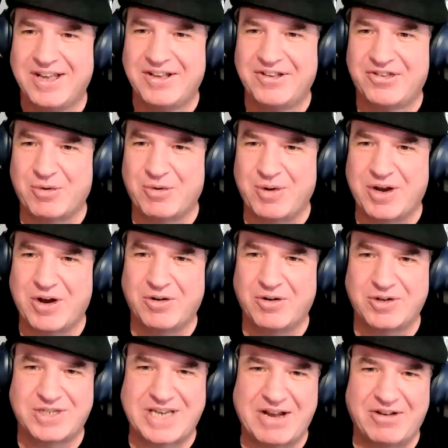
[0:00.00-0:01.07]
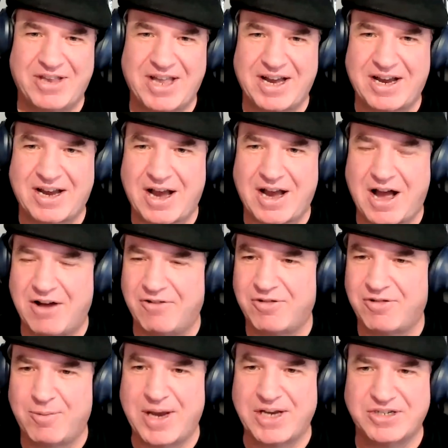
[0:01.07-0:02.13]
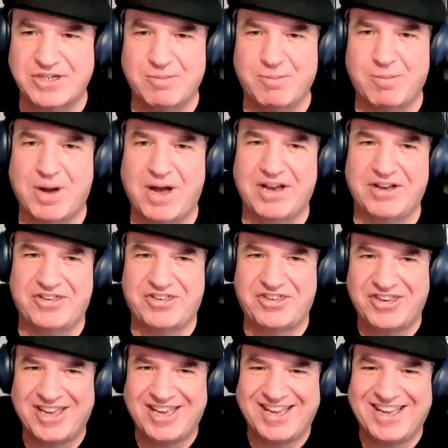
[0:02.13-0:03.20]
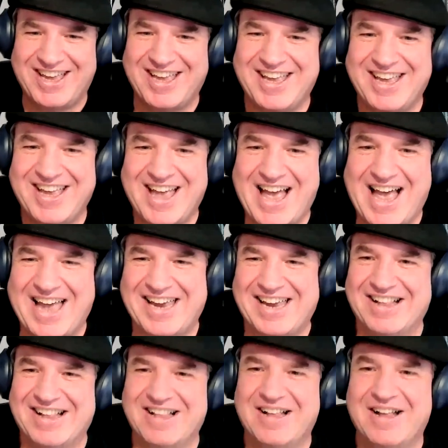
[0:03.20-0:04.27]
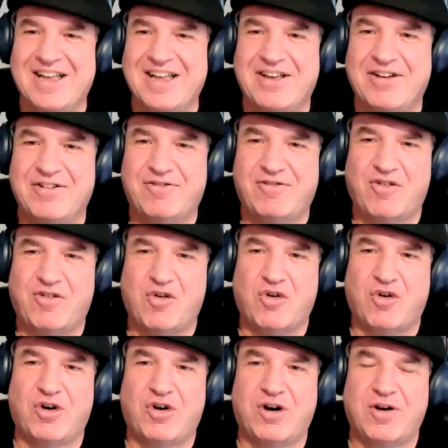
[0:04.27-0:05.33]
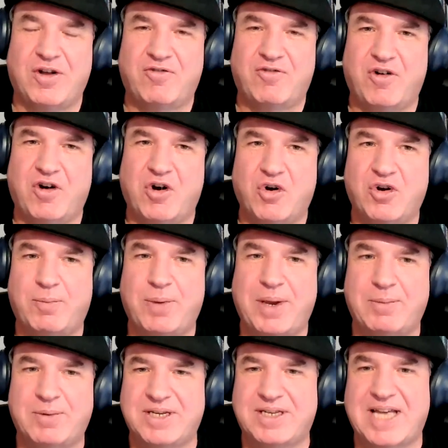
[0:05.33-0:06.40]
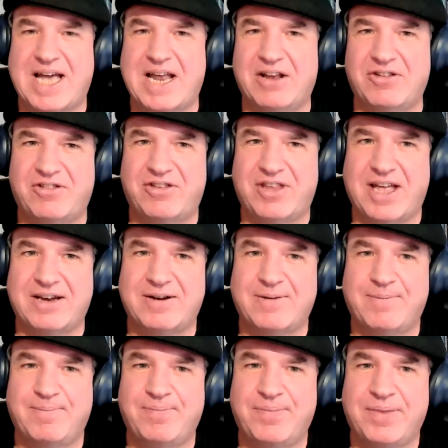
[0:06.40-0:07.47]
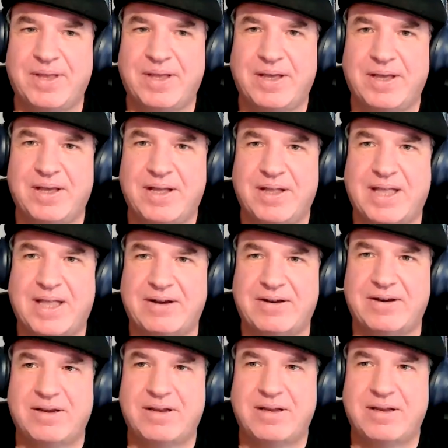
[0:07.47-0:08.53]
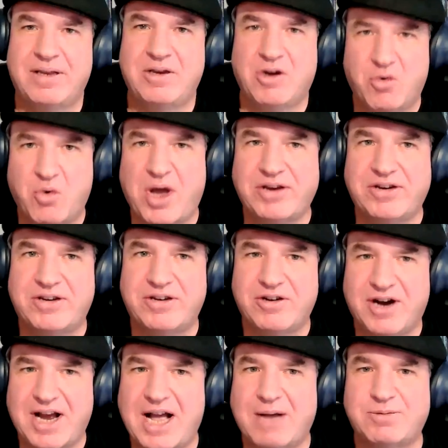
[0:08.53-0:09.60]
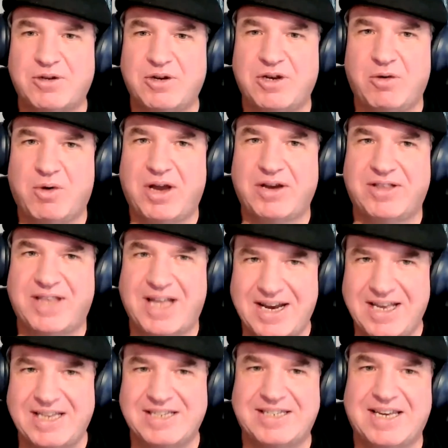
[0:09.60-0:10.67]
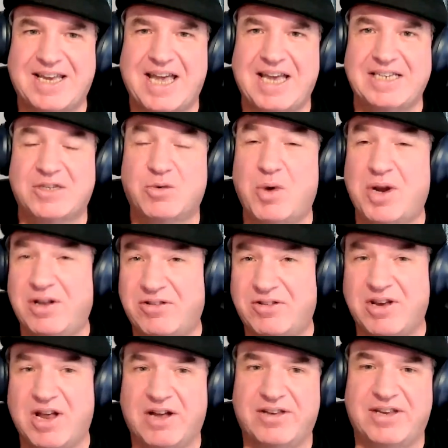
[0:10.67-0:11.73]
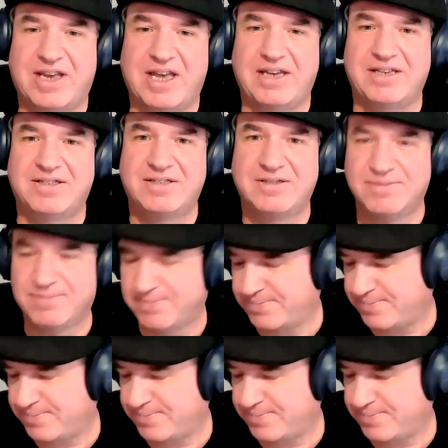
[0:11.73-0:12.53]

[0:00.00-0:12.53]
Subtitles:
So we go down that confirmation bias angle for other people to tell us that you're right, you're absolutely right, that is the case, when it's not the case.